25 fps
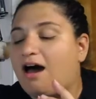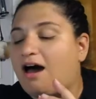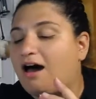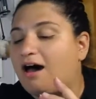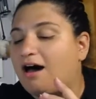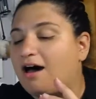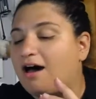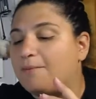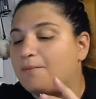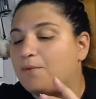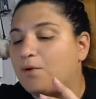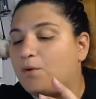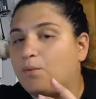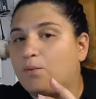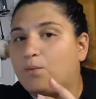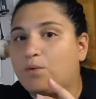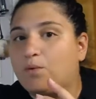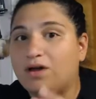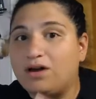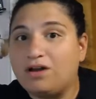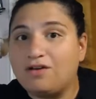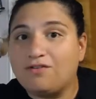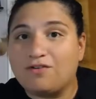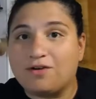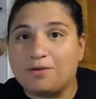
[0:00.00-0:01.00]
um,
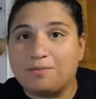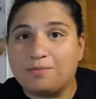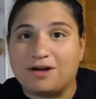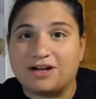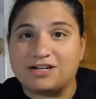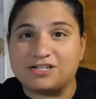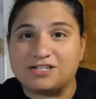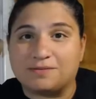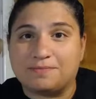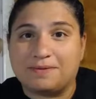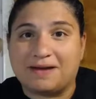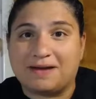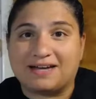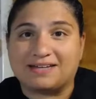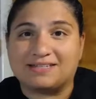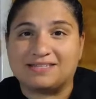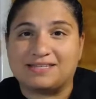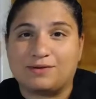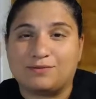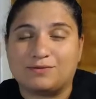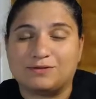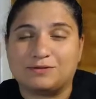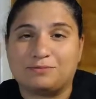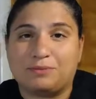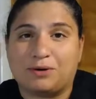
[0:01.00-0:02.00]
one of our project packs
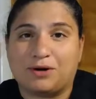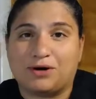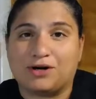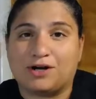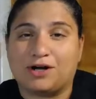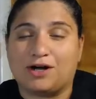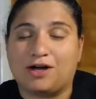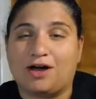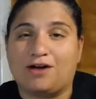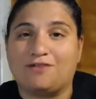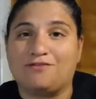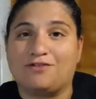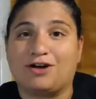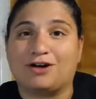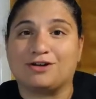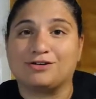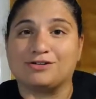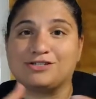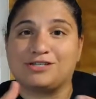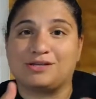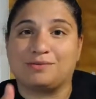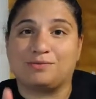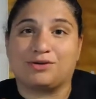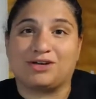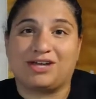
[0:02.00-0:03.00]
that was part of our
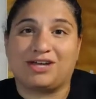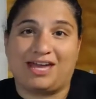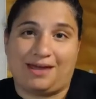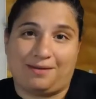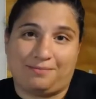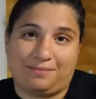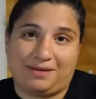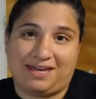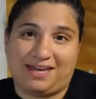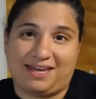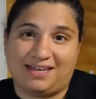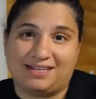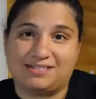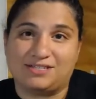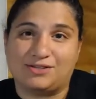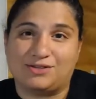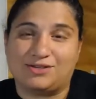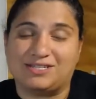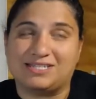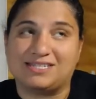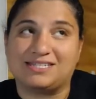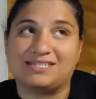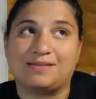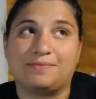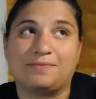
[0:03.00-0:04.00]
summer camp kit. So
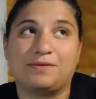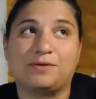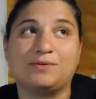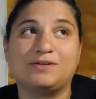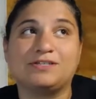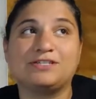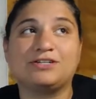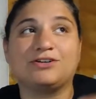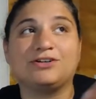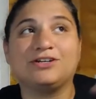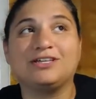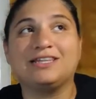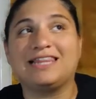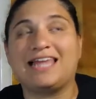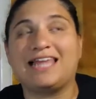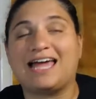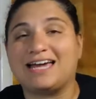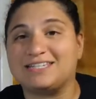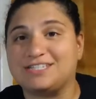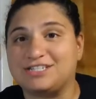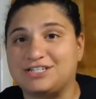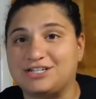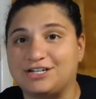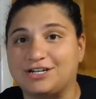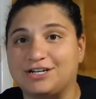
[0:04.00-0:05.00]
this is something we started
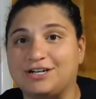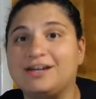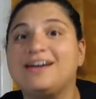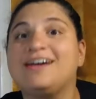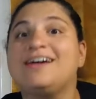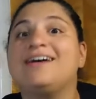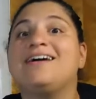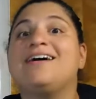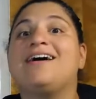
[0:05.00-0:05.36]
last year.